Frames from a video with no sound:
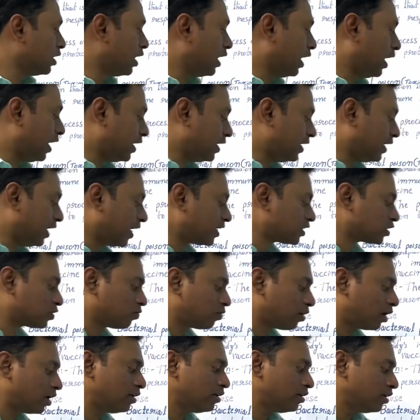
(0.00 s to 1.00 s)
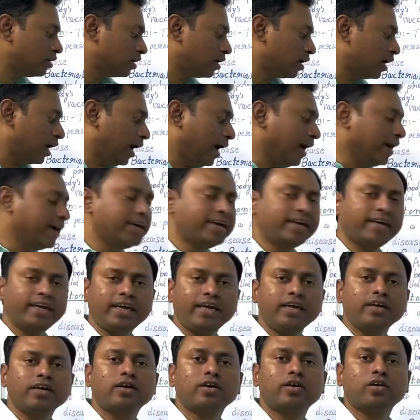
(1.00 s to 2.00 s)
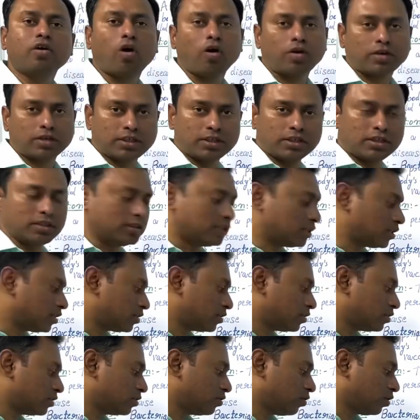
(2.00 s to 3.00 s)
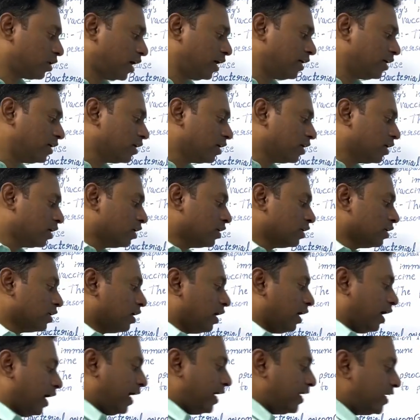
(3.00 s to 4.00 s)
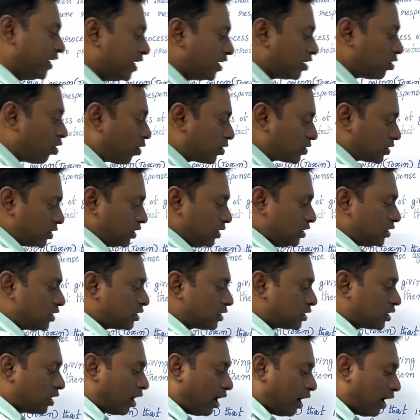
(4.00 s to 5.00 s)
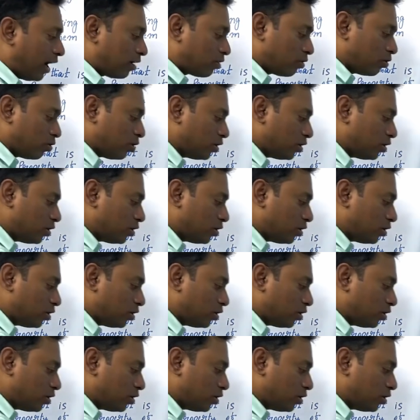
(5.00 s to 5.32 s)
And next one, antitoxins. Okay, antitoxins are